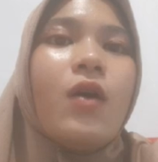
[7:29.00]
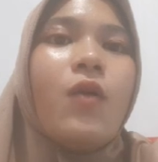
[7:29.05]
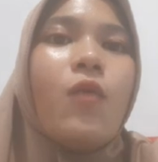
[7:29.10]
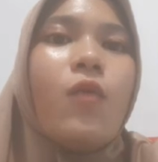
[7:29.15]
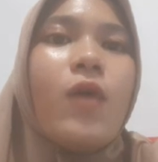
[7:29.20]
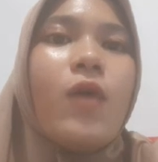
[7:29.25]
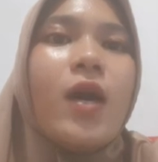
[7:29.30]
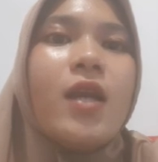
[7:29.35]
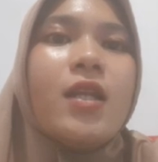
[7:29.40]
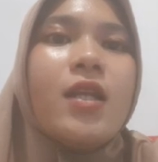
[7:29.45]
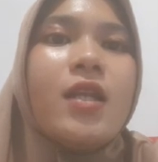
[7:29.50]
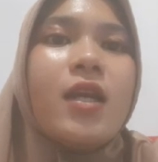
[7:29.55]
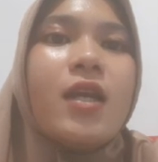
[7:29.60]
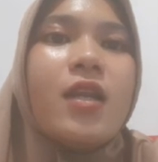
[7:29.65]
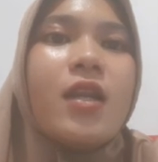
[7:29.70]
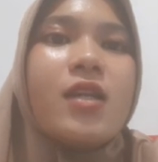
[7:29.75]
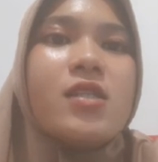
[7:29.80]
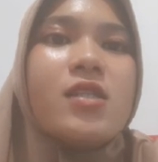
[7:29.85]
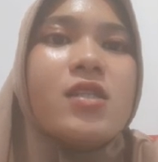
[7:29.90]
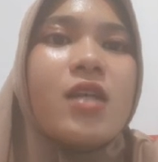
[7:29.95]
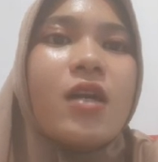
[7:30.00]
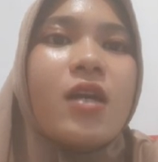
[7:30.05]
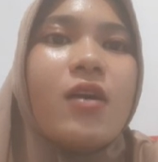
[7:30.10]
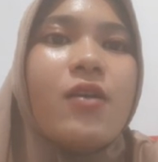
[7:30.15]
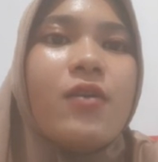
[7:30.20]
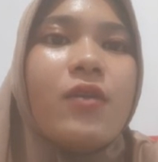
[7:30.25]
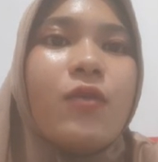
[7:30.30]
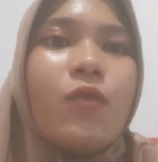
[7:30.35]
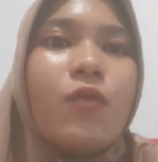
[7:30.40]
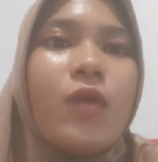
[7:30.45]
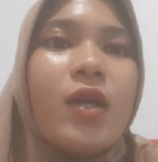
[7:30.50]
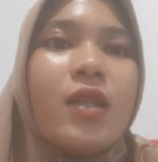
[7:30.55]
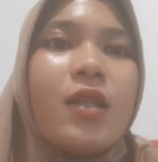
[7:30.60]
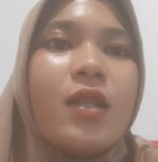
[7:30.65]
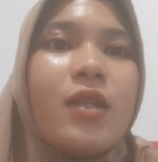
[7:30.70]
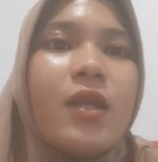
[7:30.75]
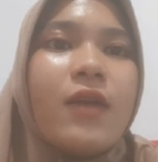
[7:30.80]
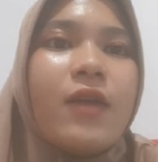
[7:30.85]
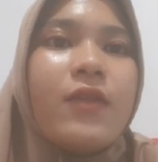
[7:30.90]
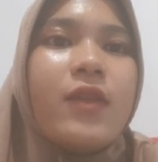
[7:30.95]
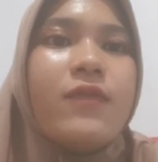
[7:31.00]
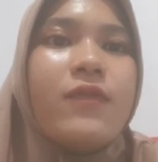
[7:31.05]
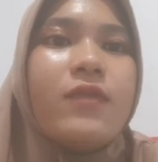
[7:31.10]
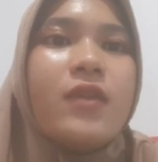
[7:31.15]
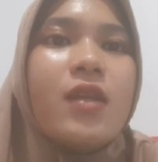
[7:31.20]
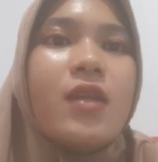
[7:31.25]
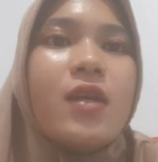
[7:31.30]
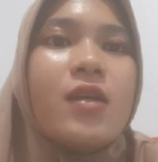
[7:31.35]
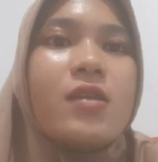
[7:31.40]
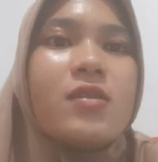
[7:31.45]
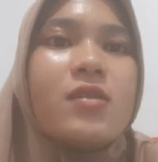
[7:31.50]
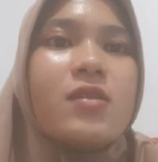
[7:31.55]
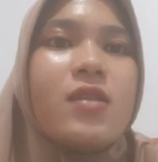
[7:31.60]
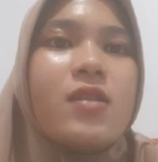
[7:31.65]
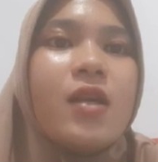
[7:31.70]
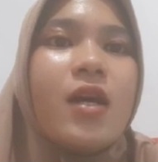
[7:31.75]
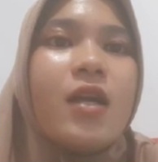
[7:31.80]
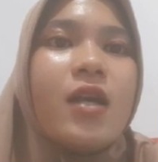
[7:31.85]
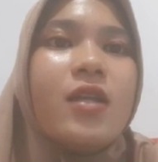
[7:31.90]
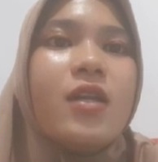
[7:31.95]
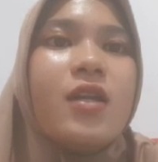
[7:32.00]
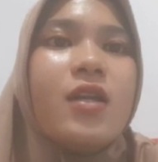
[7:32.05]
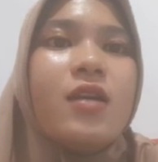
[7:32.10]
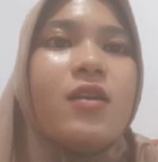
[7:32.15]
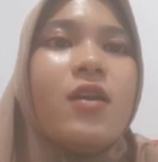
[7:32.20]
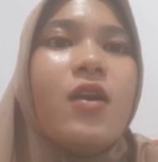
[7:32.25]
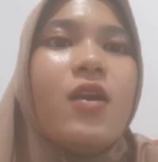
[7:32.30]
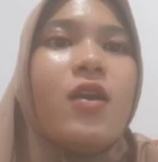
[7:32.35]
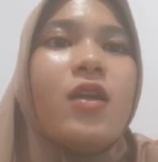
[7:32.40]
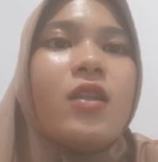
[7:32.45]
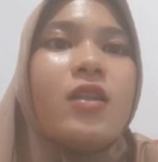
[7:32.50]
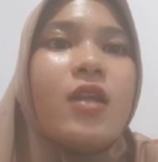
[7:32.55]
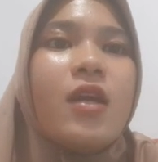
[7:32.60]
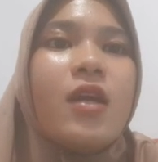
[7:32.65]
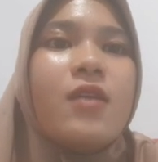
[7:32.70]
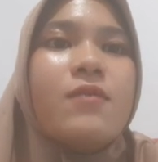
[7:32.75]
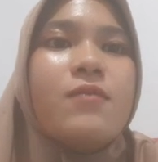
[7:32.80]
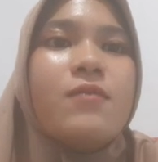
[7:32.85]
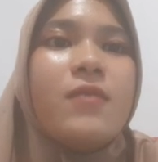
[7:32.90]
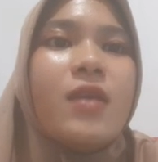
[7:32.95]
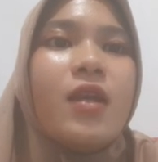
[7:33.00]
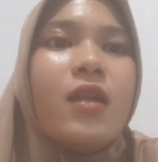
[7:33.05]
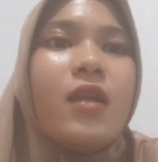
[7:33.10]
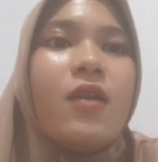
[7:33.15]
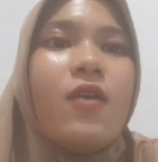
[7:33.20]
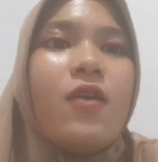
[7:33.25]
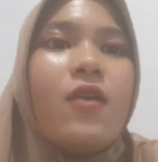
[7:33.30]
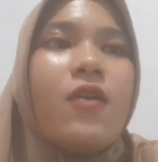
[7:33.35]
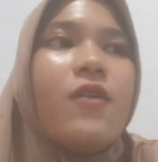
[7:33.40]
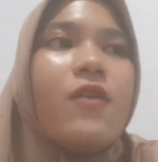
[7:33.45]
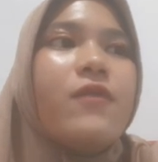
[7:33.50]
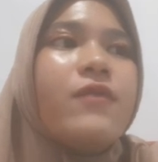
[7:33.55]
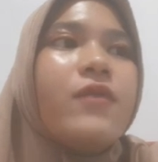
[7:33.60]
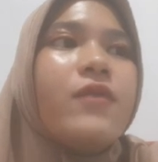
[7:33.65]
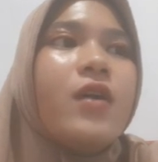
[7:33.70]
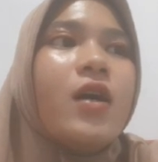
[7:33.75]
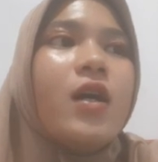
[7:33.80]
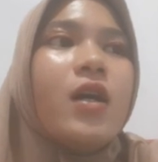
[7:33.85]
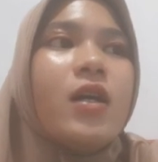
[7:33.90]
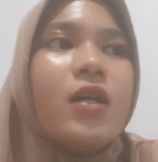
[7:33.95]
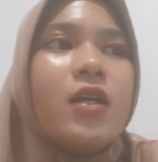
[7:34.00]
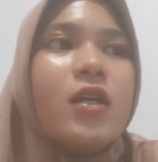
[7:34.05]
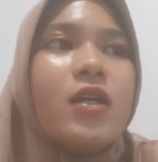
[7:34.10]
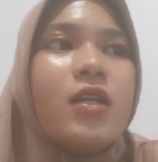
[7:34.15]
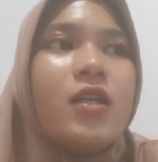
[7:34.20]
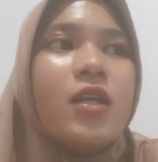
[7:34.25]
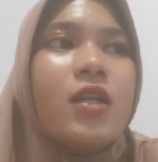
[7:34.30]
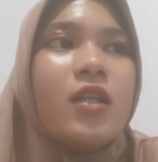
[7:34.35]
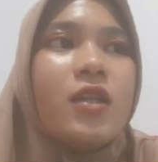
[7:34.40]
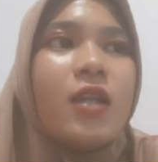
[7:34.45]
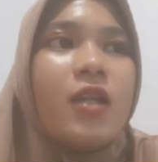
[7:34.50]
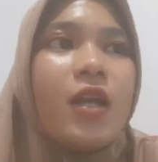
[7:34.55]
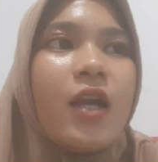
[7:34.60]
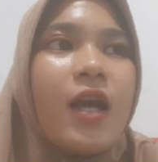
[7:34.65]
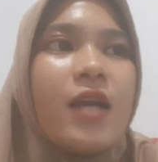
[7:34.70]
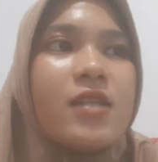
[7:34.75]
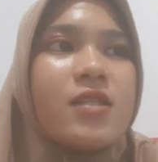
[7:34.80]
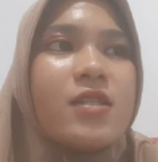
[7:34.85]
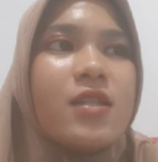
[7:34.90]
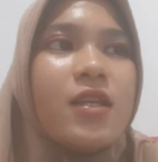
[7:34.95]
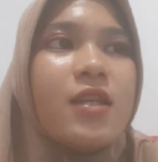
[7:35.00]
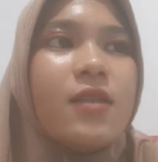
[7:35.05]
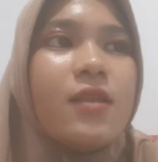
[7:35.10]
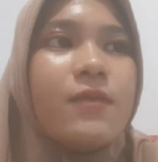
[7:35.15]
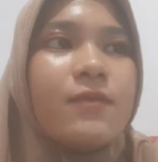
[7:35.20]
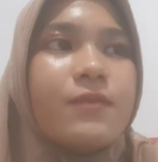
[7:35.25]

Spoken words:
While in a second quantitative test, adding 10 ml of nitric acid